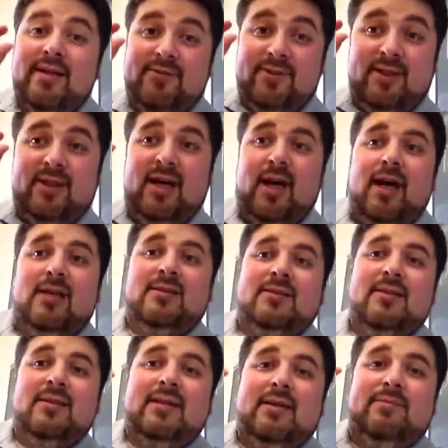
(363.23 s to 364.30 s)
If you're
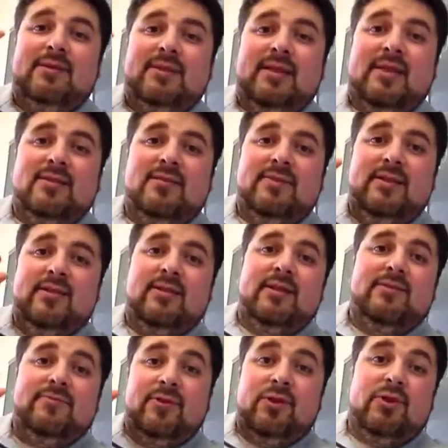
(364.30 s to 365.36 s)
constantly, obsessively
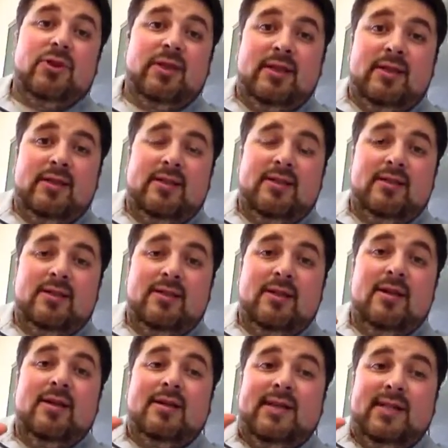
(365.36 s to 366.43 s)
looking for good
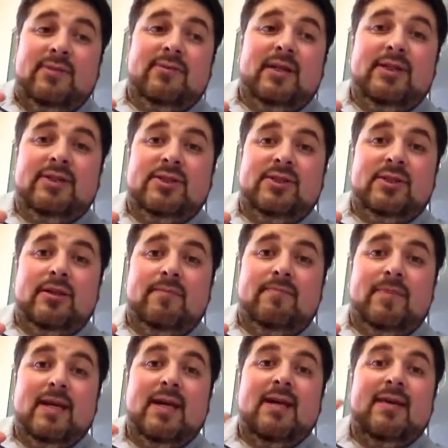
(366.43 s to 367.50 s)
in the
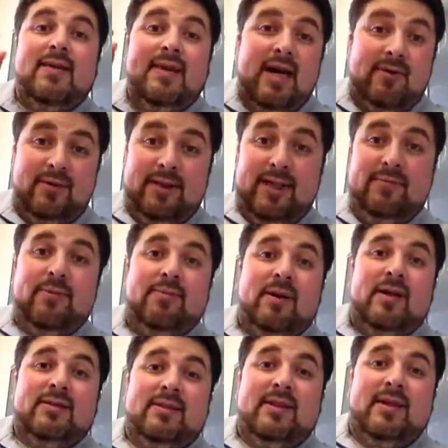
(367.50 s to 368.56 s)
relationship, that will keep your
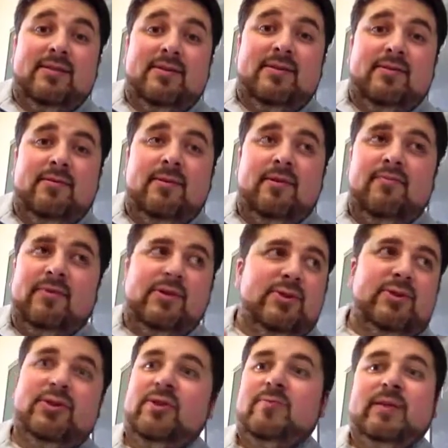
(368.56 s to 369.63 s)
bond together.
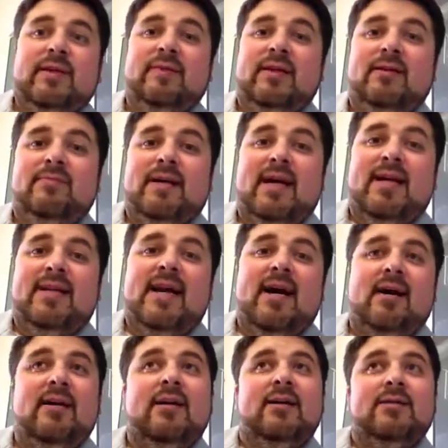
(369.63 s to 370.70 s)
Should you speak about the bad?
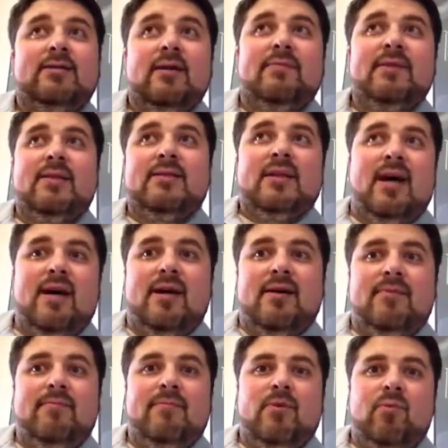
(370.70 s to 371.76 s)
Yeah. Some of the
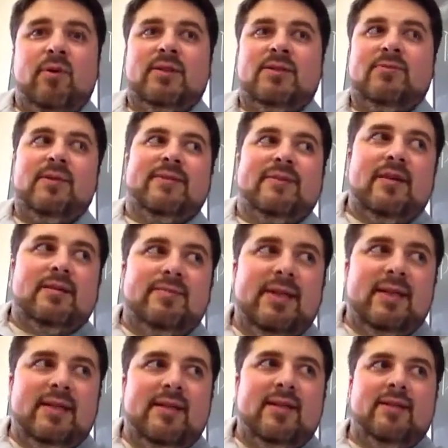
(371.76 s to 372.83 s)
time, once a week family
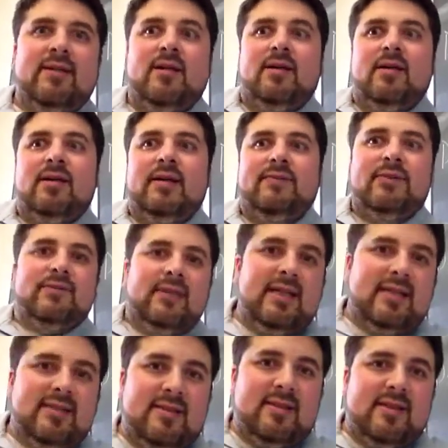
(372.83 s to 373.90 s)
meeting, if it's really
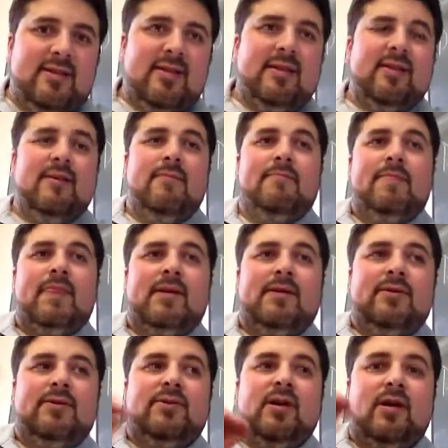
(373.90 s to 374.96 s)
necessary,
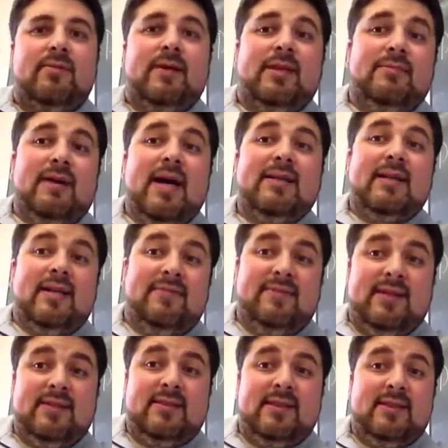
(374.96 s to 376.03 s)
you talk about the bad and how to
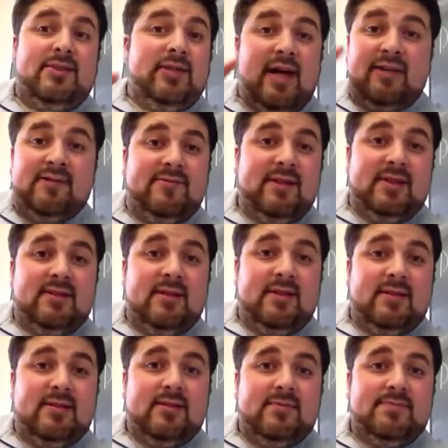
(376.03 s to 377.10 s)
fix things. You have to fix
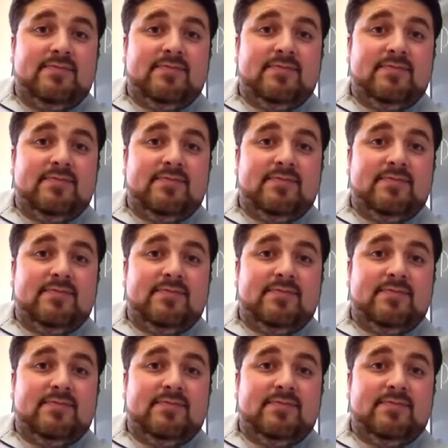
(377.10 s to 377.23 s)
things.